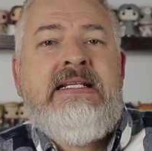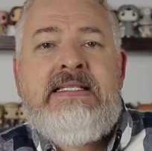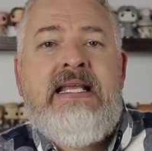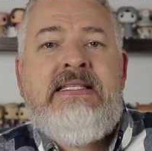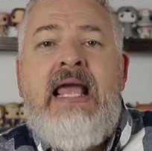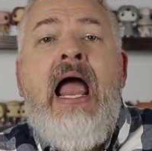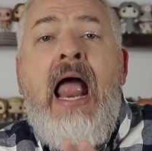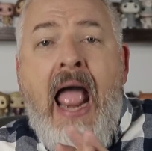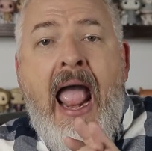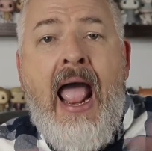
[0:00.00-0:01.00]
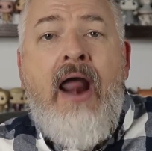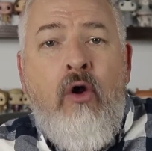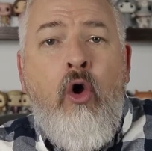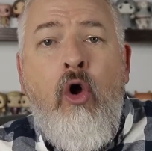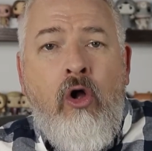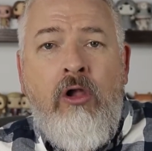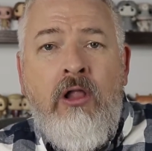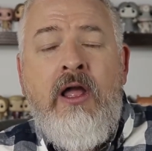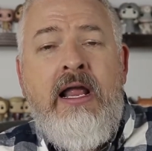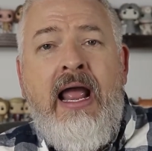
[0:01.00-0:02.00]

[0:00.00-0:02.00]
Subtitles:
sense at all.